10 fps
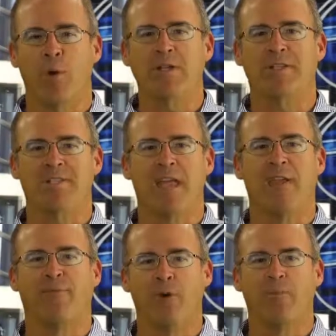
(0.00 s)
Boise
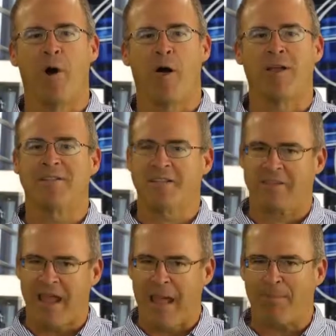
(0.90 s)
State football has
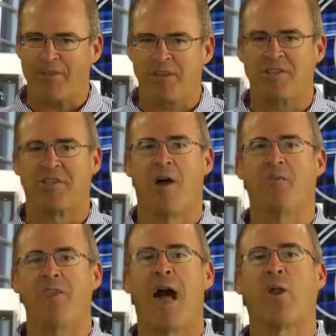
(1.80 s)
established
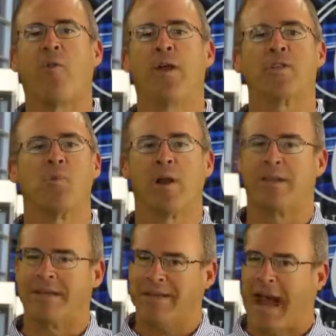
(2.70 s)
itself not only as one of
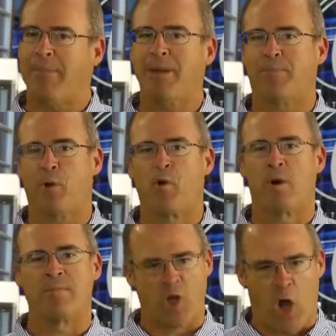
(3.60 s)
the dominant
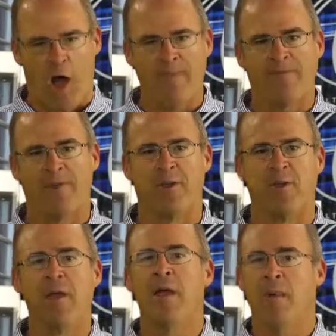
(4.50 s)
programs on the
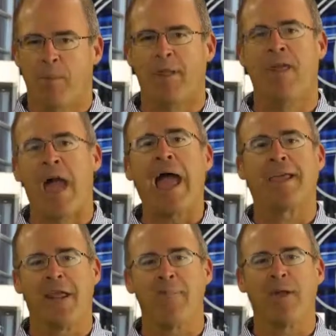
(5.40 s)
field, but in the
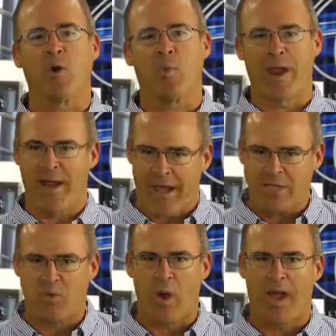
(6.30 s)
academic arena
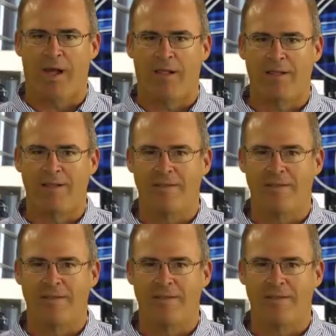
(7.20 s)
as well.